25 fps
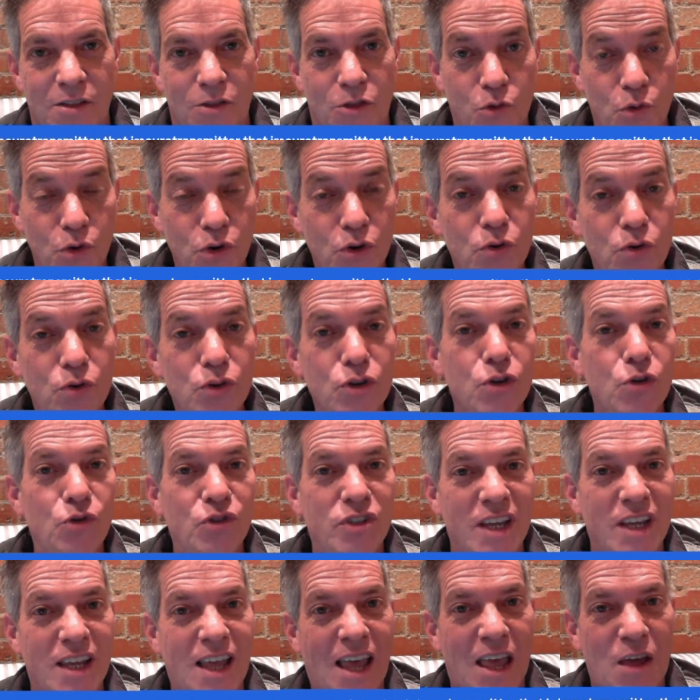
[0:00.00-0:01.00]
through
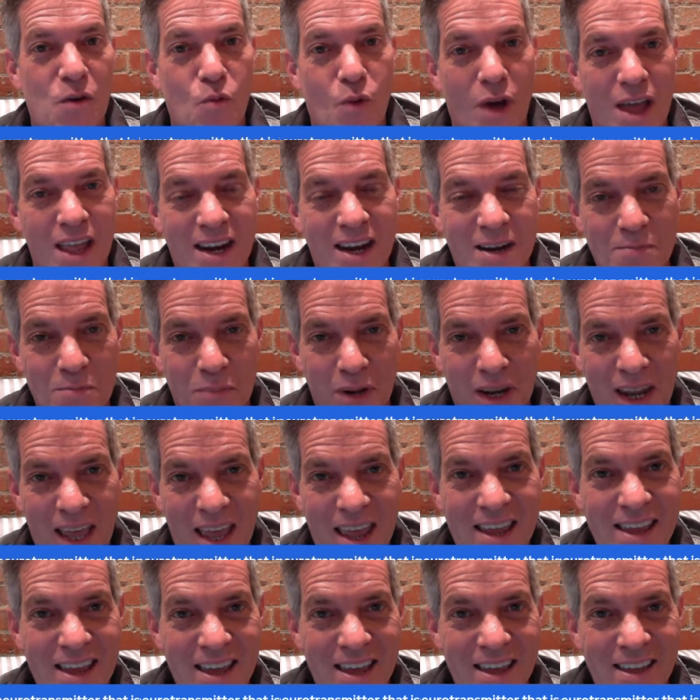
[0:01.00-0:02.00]
using a weighted
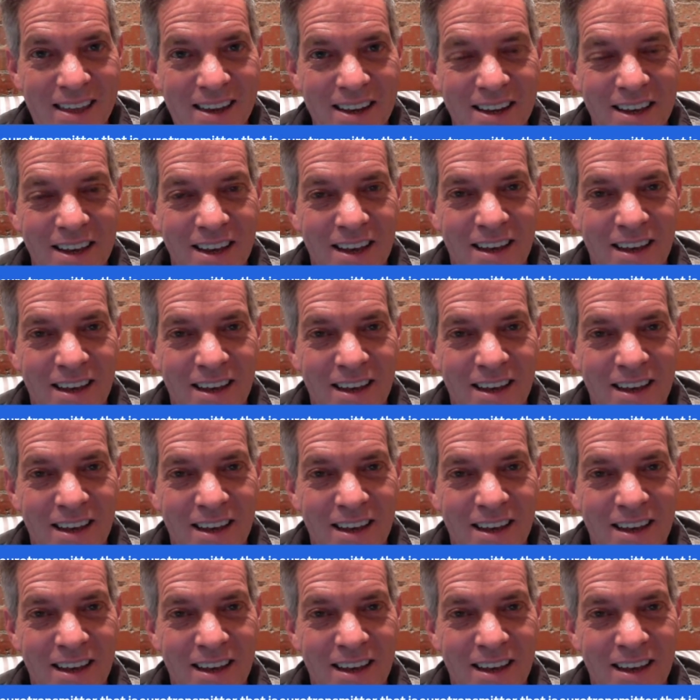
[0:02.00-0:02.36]
blanket